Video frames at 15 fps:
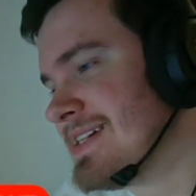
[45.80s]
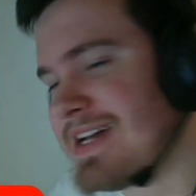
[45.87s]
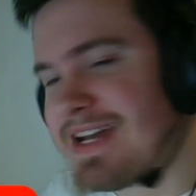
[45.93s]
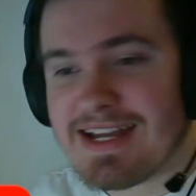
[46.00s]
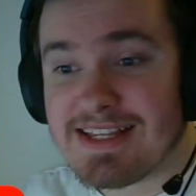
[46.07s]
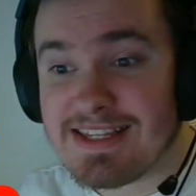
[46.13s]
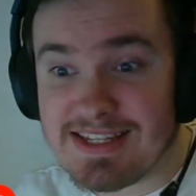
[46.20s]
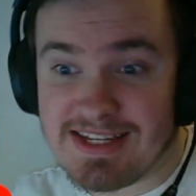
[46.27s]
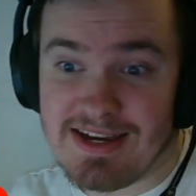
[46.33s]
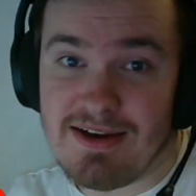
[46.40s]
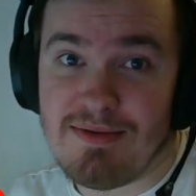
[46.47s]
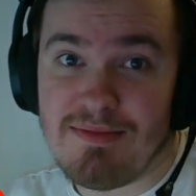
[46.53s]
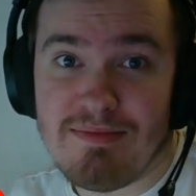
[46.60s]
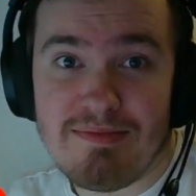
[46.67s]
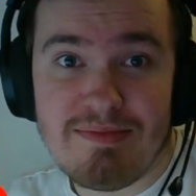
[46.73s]
It's
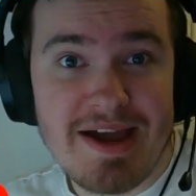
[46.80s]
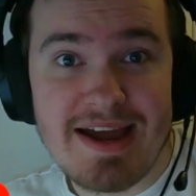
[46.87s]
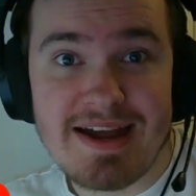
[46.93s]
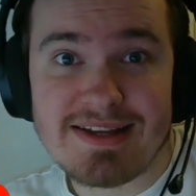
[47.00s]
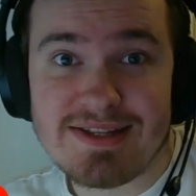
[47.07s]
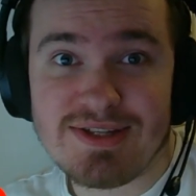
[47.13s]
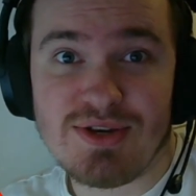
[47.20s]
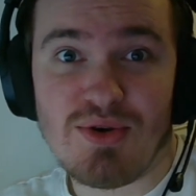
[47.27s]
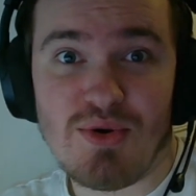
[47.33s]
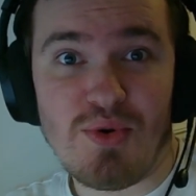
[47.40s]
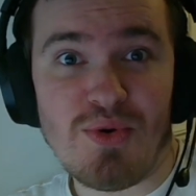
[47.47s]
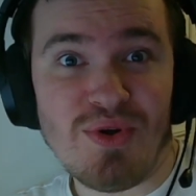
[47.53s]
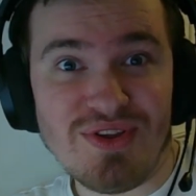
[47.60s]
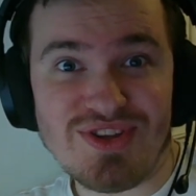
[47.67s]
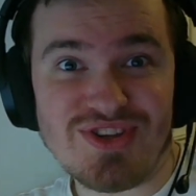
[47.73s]
come back to
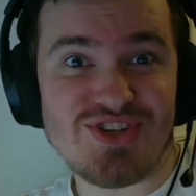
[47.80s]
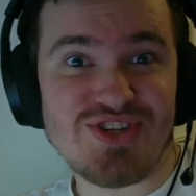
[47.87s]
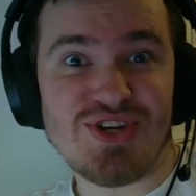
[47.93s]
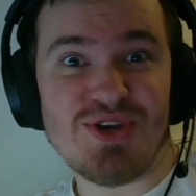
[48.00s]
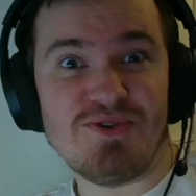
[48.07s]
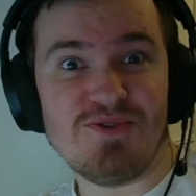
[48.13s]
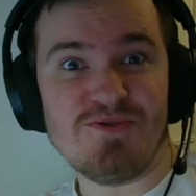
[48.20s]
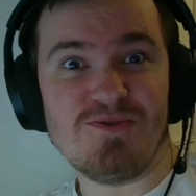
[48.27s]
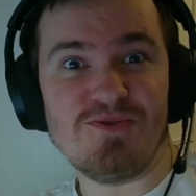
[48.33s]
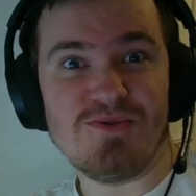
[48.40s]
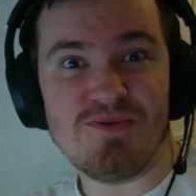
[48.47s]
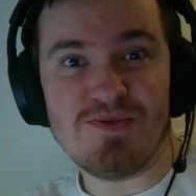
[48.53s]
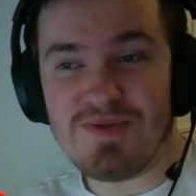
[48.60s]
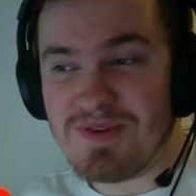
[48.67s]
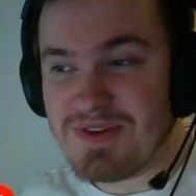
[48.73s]
haunt
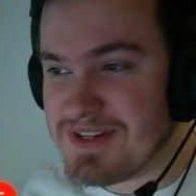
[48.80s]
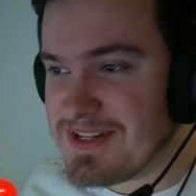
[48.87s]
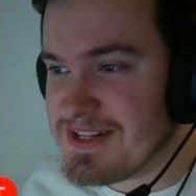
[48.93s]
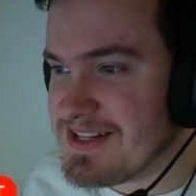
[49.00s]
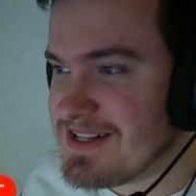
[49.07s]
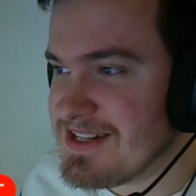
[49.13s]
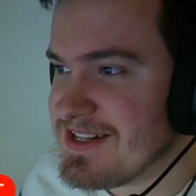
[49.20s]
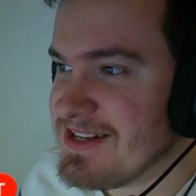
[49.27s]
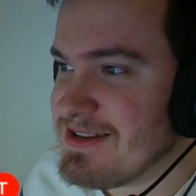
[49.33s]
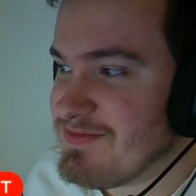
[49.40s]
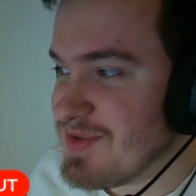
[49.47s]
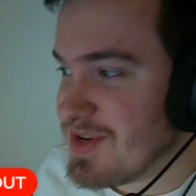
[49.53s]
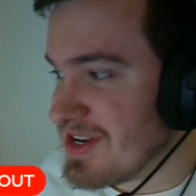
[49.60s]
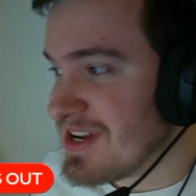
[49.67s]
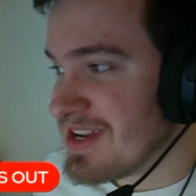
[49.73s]
you.
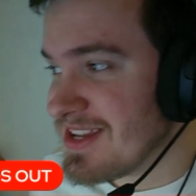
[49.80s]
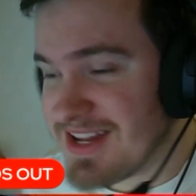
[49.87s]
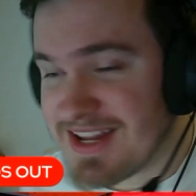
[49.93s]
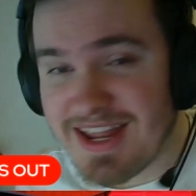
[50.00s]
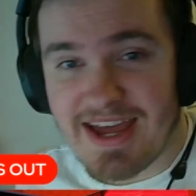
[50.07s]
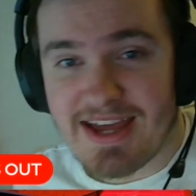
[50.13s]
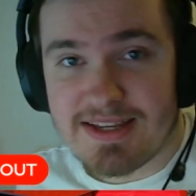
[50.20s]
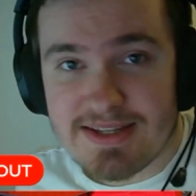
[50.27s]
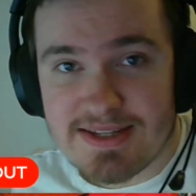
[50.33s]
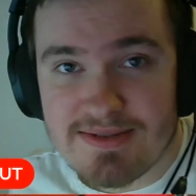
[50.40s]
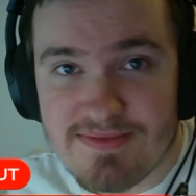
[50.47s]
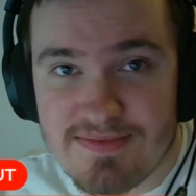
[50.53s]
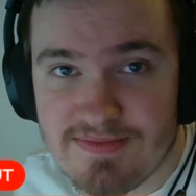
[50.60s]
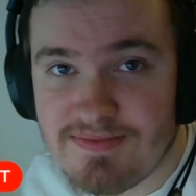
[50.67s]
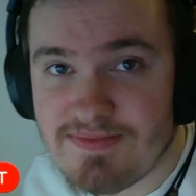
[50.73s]
But nonetheless,
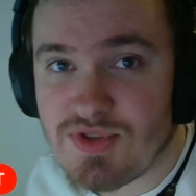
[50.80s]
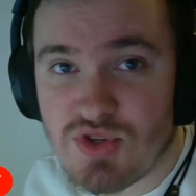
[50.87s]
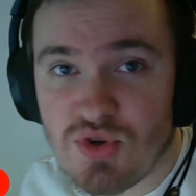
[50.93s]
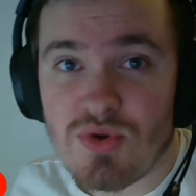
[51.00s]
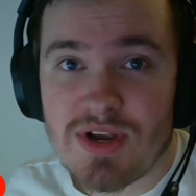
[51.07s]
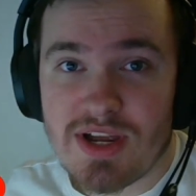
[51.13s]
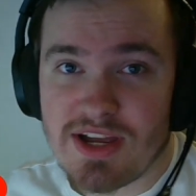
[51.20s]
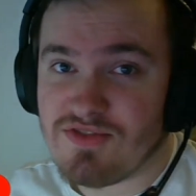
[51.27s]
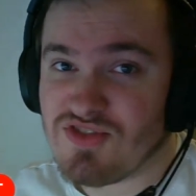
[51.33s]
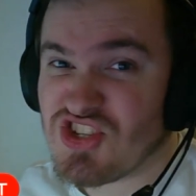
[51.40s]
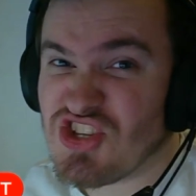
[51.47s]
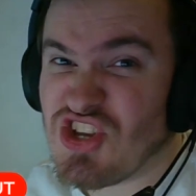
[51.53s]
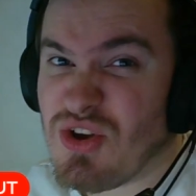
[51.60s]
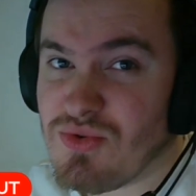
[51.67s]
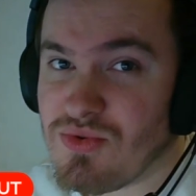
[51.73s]
talking of
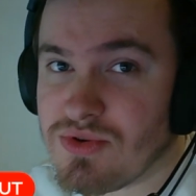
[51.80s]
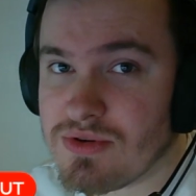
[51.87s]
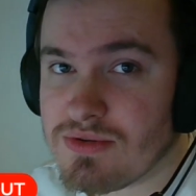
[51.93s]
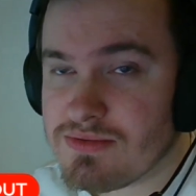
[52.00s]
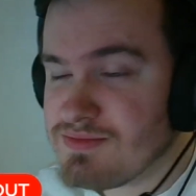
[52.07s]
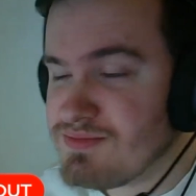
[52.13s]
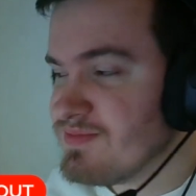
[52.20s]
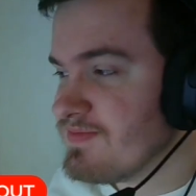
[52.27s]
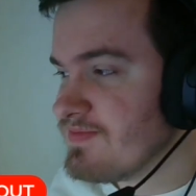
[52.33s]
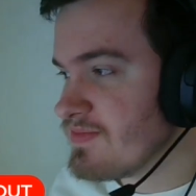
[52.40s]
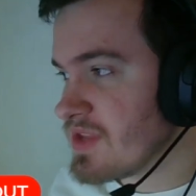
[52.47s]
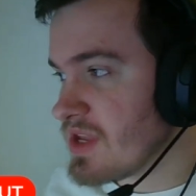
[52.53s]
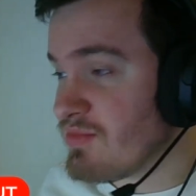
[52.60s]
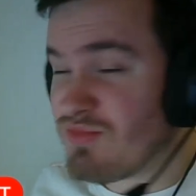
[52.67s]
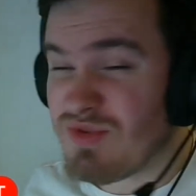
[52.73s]
Stoke,
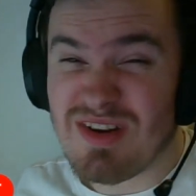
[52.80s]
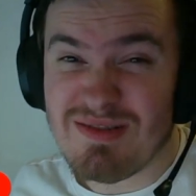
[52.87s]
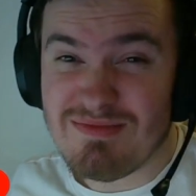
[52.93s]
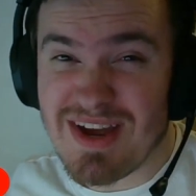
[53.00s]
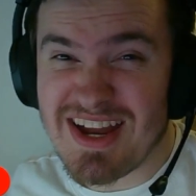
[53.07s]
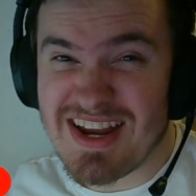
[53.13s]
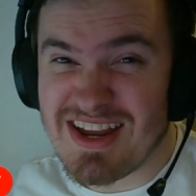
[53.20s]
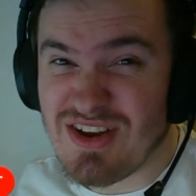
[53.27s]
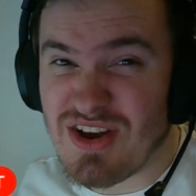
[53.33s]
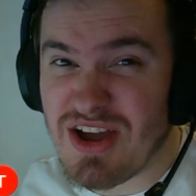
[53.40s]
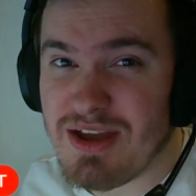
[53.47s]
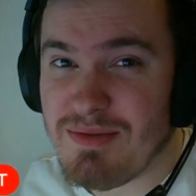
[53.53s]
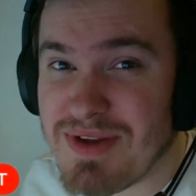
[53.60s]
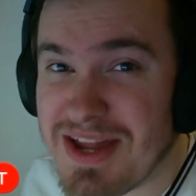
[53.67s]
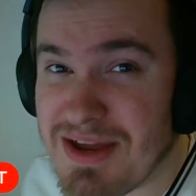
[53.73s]
Man
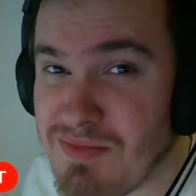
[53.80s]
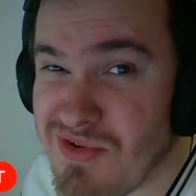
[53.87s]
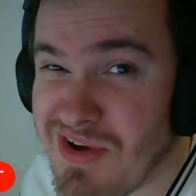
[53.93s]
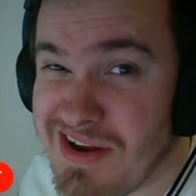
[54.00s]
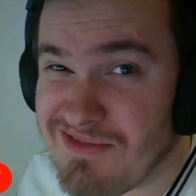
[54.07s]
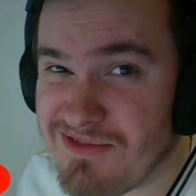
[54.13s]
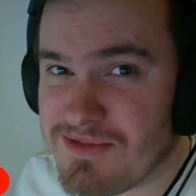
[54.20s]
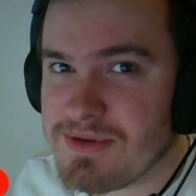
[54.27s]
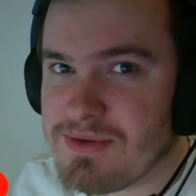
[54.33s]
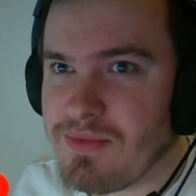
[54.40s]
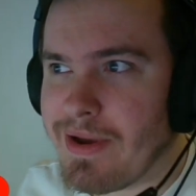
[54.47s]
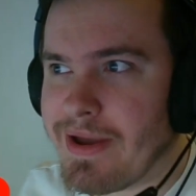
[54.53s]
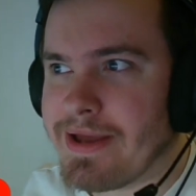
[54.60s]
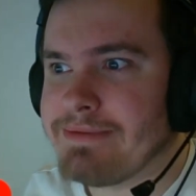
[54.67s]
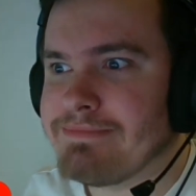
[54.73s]
United play Brentford
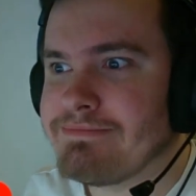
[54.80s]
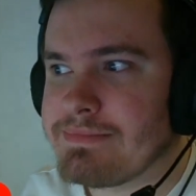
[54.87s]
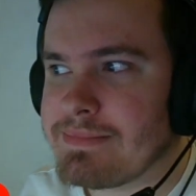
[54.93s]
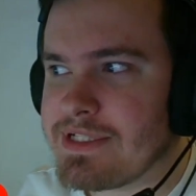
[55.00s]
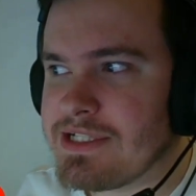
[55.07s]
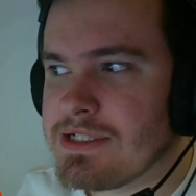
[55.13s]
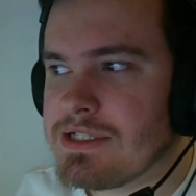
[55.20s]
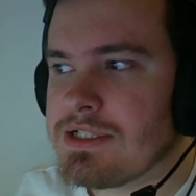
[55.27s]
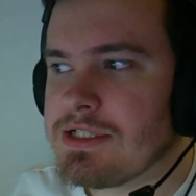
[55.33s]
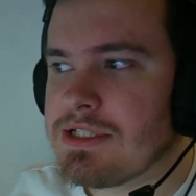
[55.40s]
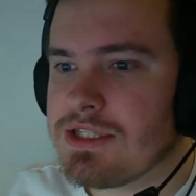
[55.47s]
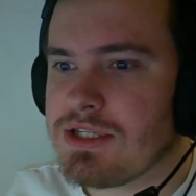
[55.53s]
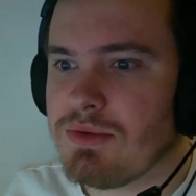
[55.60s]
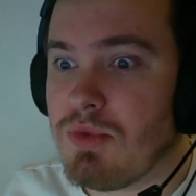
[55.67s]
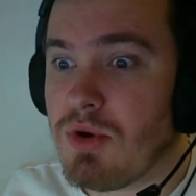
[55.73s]
away
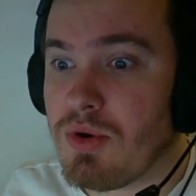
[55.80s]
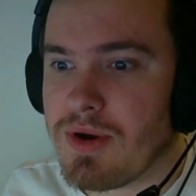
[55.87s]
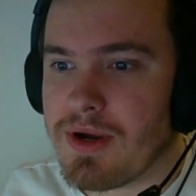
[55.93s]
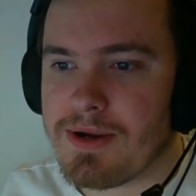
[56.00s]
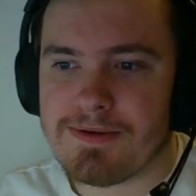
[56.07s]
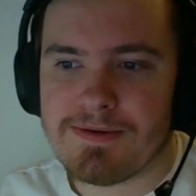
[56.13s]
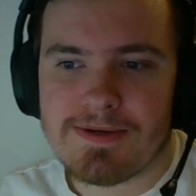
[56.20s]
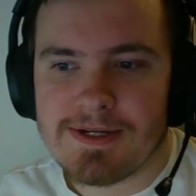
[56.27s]
tomorrow.